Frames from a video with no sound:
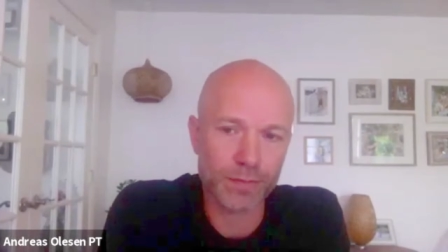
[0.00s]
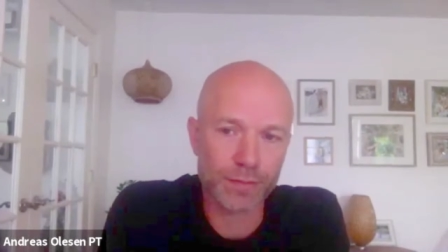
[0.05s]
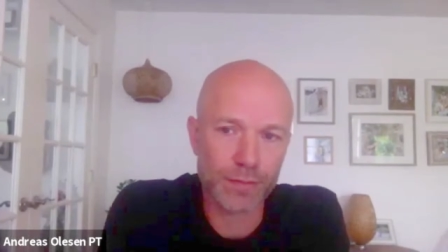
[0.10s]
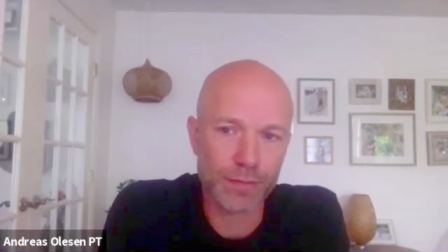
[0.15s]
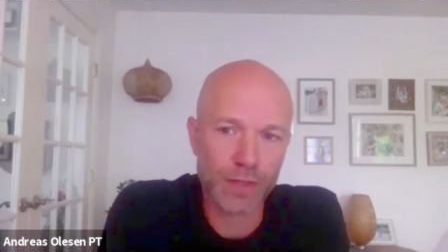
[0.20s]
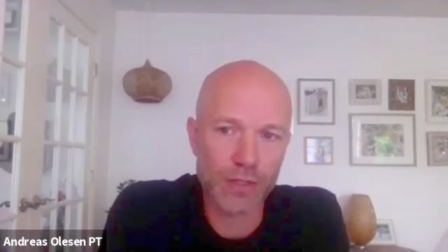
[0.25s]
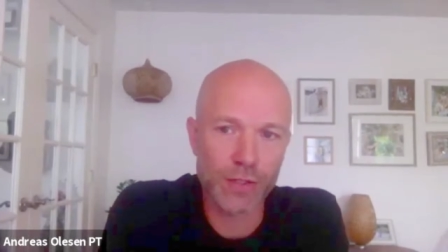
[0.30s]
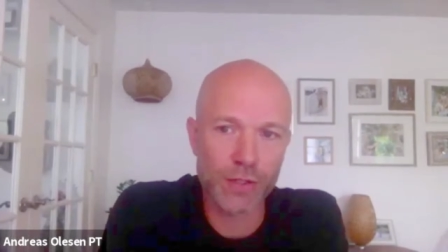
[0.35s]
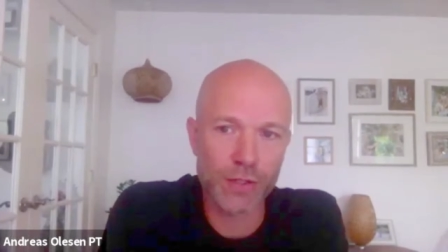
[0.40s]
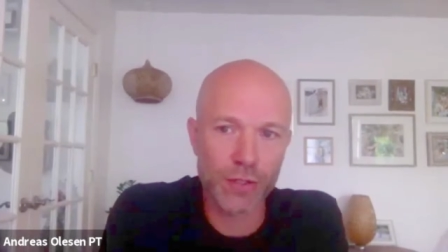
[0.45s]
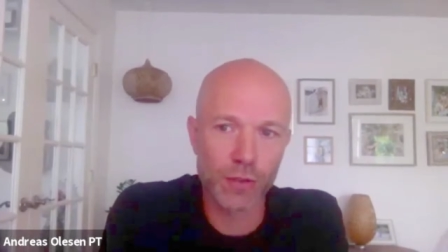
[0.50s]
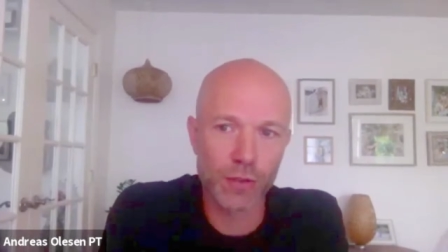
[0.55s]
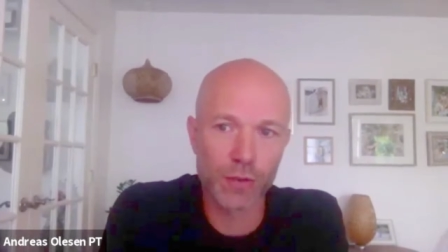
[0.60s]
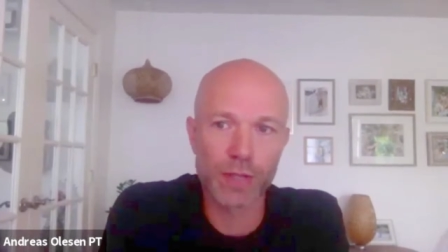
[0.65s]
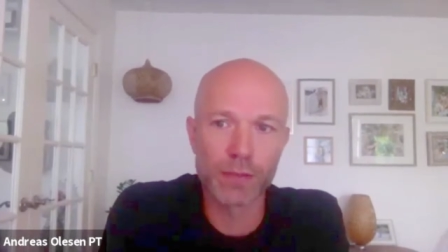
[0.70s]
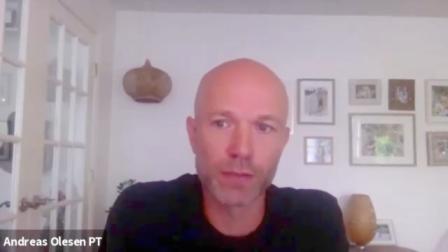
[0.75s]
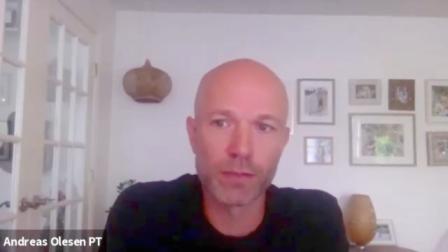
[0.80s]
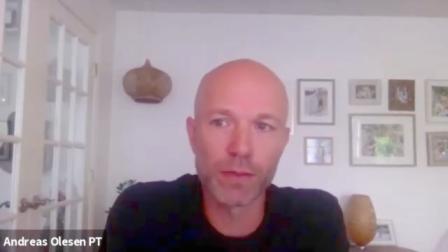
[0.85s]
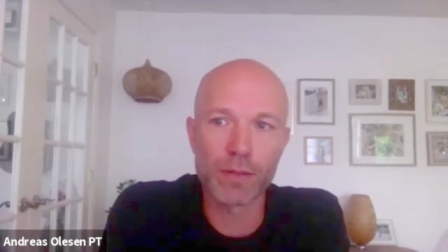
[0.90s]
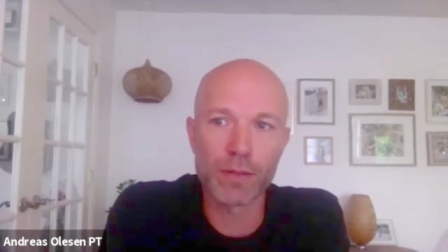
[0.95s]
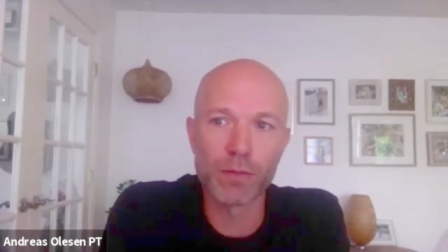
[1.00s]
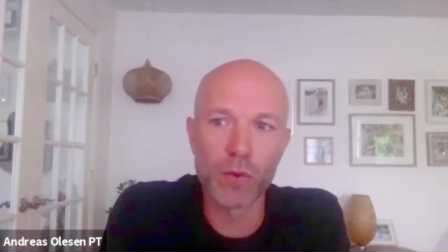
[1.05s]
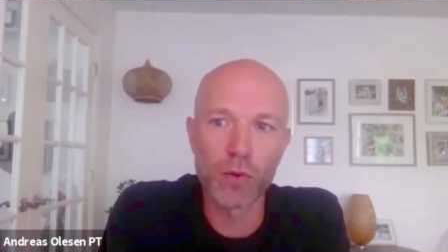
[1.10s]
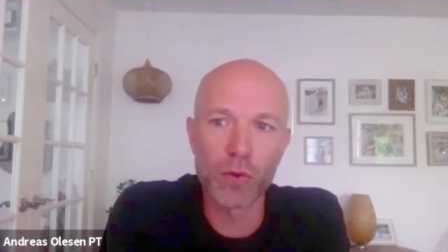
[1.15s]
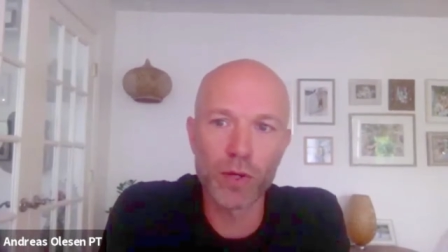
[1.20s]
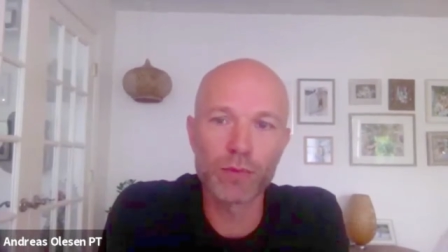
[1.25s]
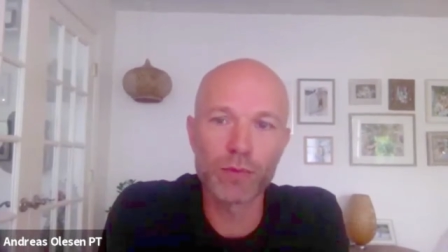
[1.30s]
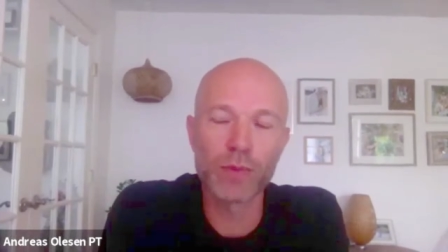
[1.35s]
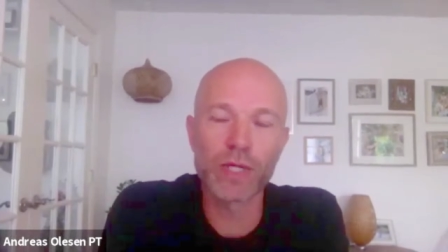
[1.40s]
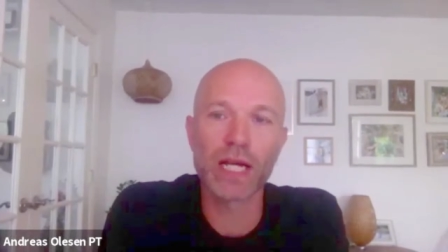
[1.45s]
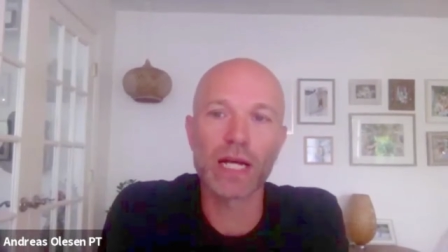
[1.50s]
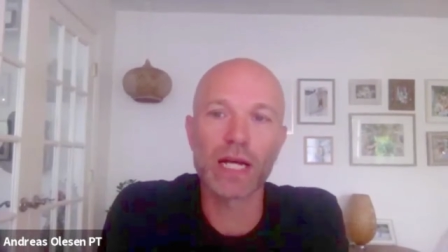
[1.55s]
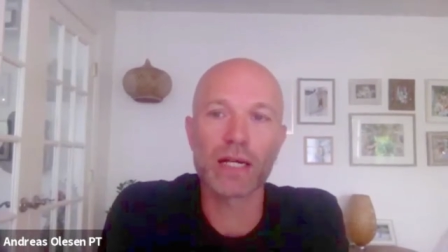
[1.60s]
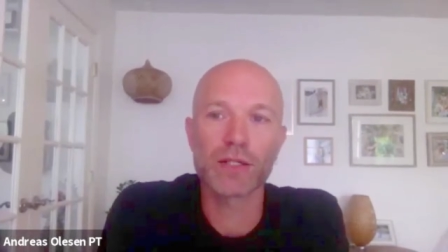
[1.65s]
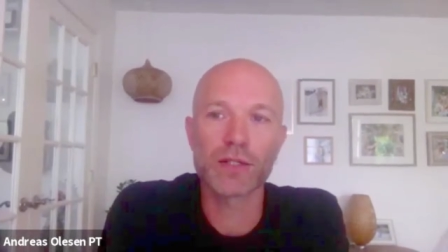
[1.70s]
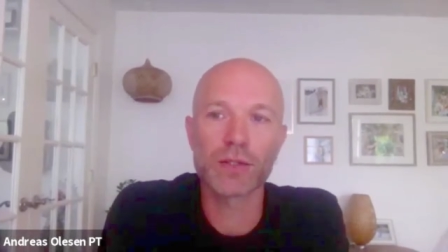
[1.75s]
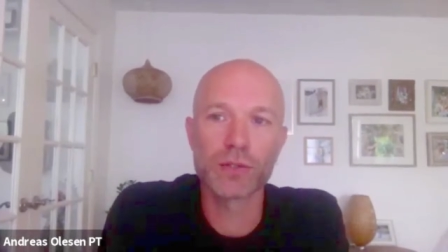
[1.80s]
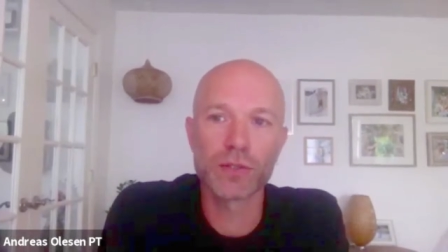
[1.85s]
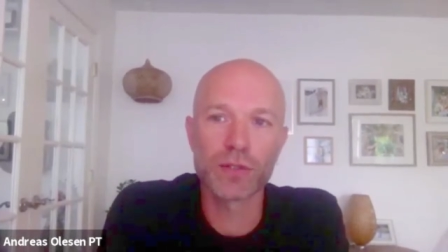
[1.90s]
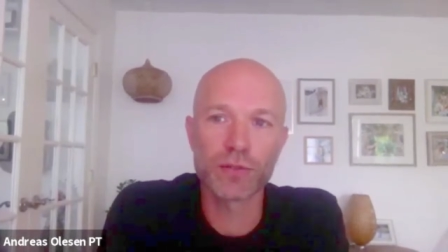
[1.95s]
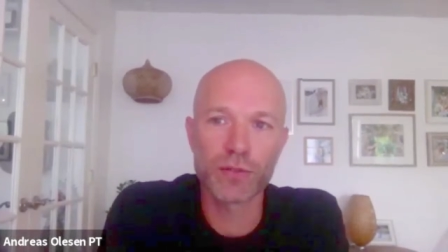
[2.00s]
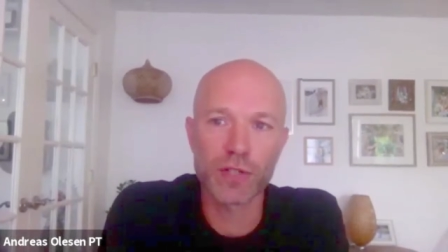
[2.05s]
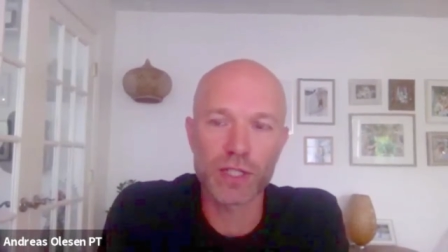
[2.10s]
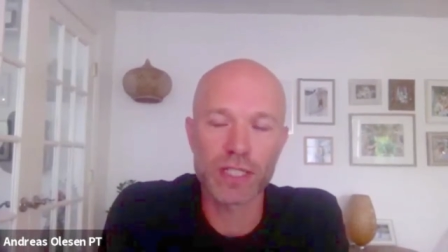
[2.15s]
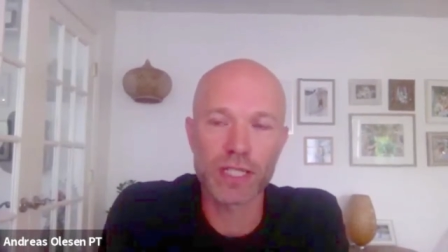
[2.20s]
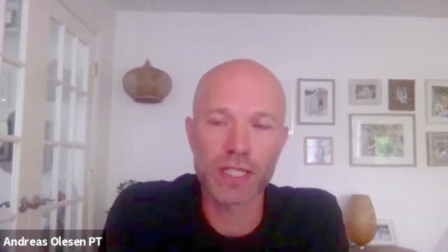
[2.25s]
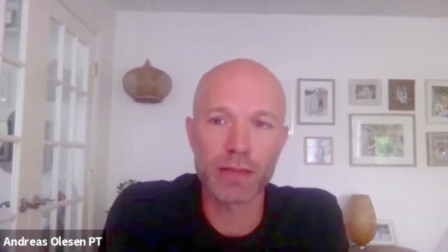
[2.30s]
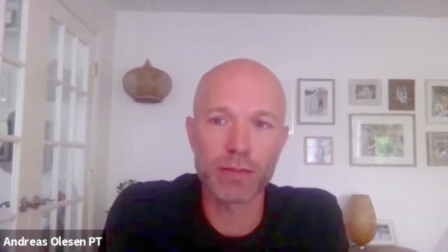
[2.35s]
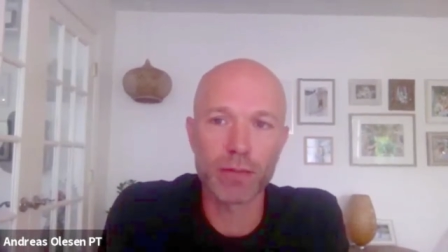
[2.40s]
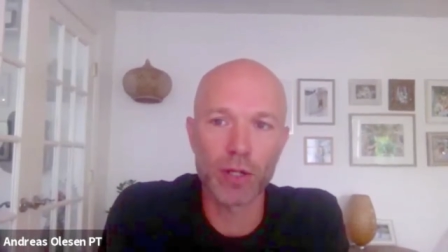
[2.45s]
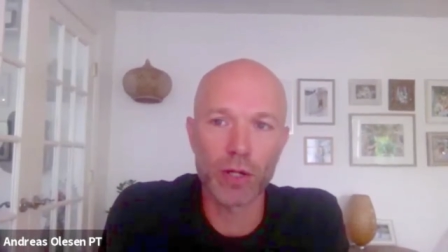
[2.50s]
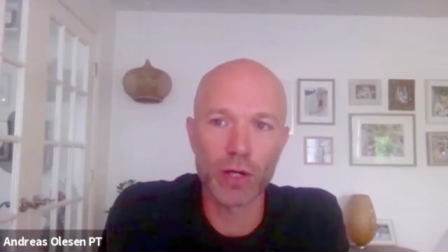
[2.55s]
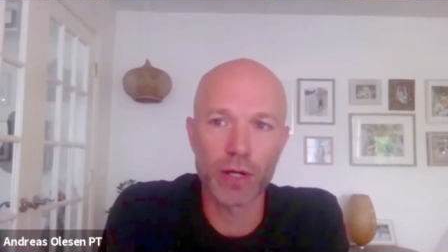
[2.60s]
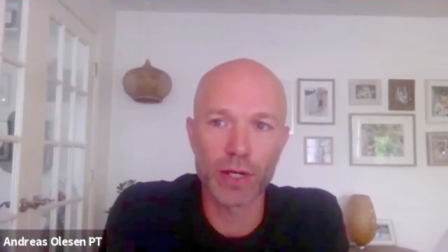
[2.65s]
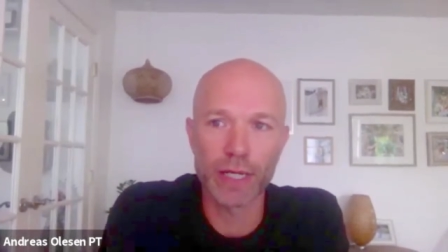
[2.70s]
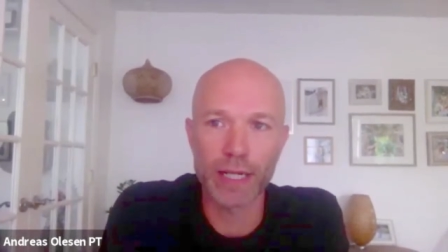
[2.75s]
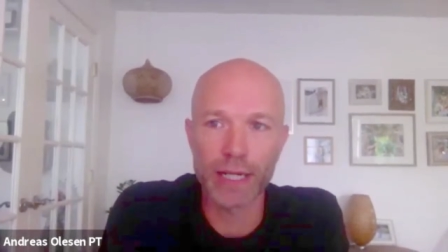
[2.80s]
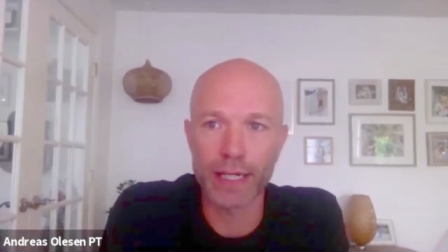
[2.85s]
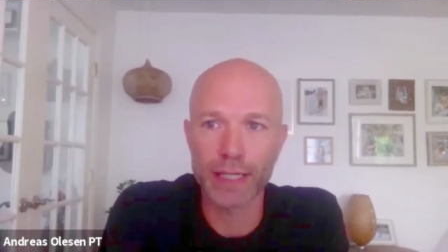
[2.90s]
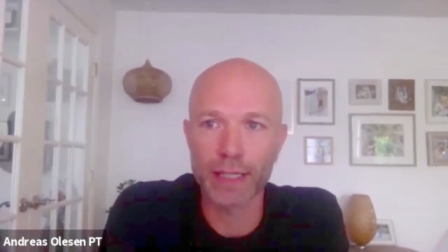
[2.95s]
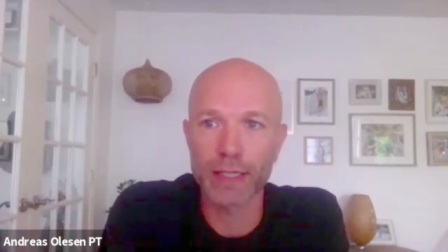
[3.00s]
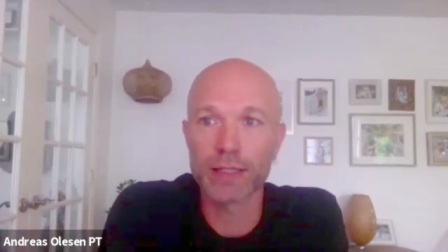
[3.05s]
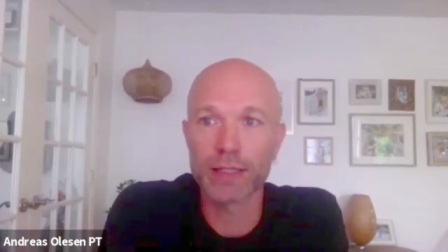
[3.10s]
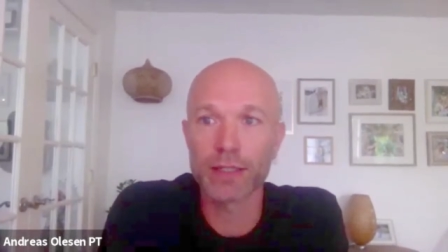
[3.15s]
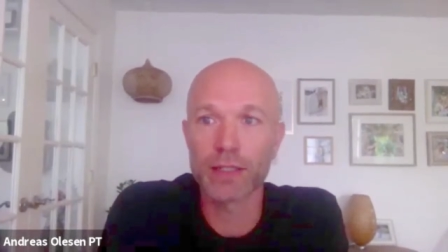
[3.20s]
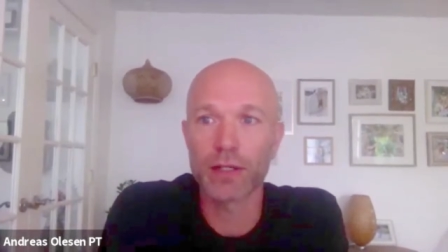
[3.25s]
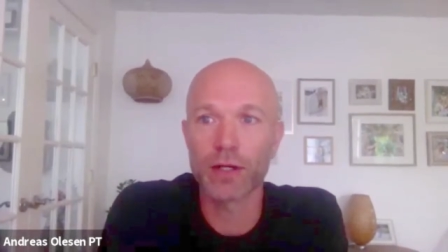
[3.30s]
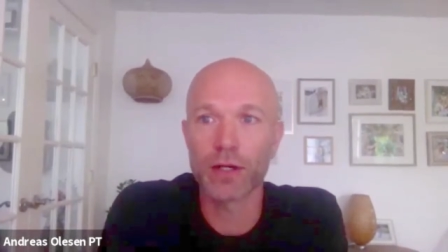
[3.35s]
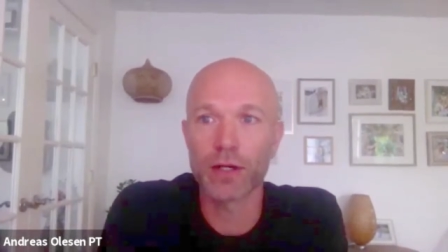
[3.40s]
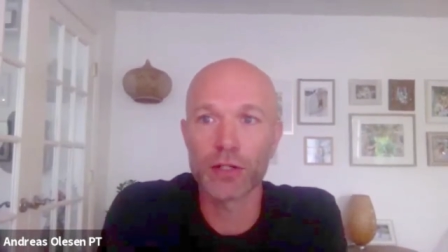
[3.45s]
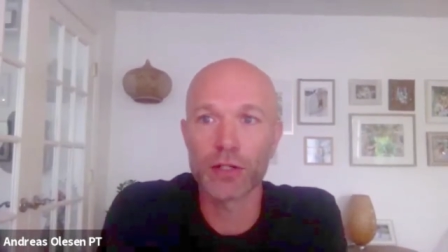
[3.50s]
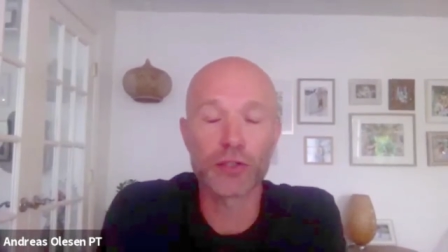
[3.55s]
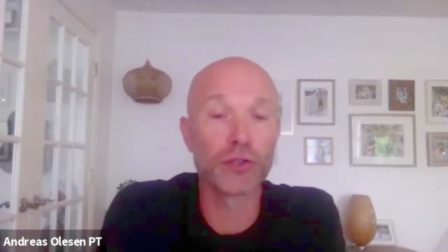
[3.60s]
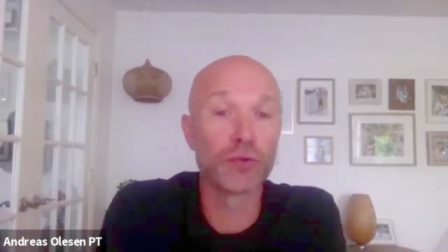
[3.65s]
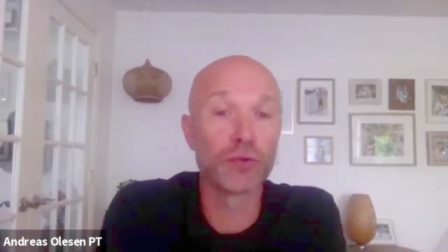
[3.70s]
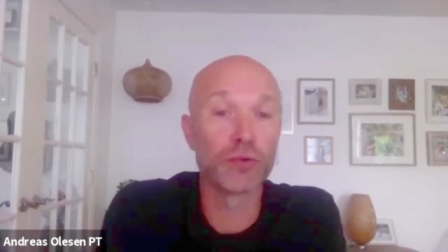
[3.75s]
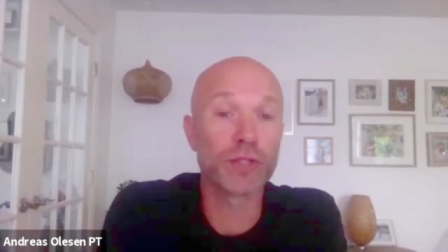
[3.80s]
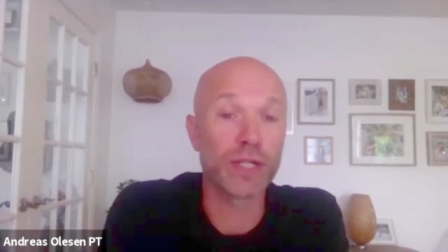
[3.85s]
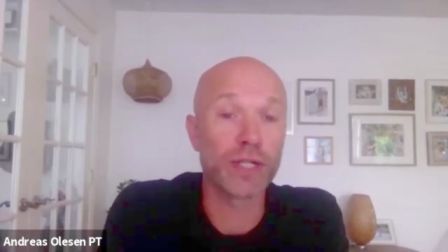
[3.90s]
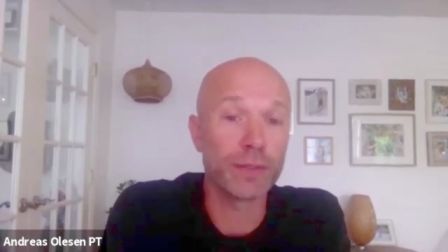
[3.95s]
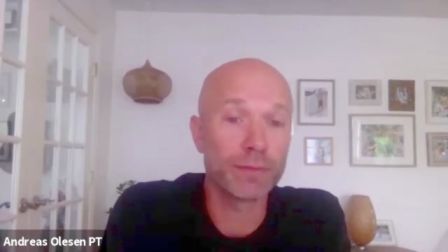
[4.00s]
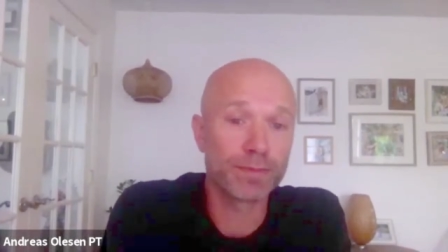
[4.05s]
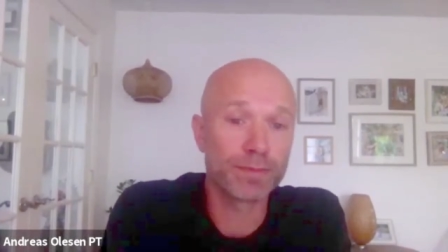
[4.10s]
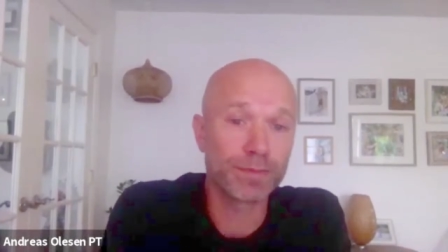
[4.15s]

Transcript: so in more in regards to so for example on a on a Tuesday